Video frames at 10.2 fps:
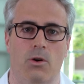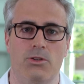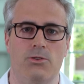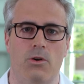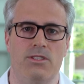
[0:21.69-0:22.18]

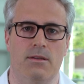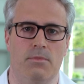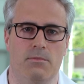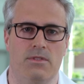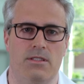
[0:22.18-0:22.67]
or stroke
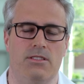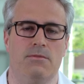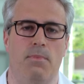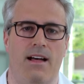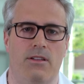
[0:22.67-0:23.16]
symptoms such
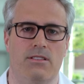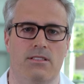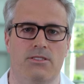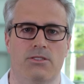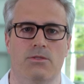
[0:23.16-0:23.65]
as balance
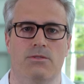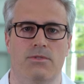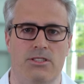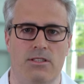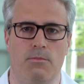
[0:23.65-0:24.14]
issues,
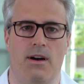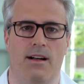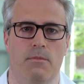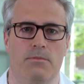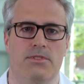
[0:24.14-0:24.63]
vision
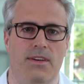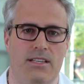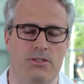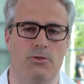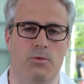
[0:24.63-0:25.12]
problems,
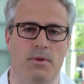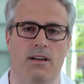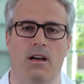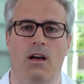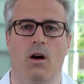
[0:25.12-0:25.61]
face drooping,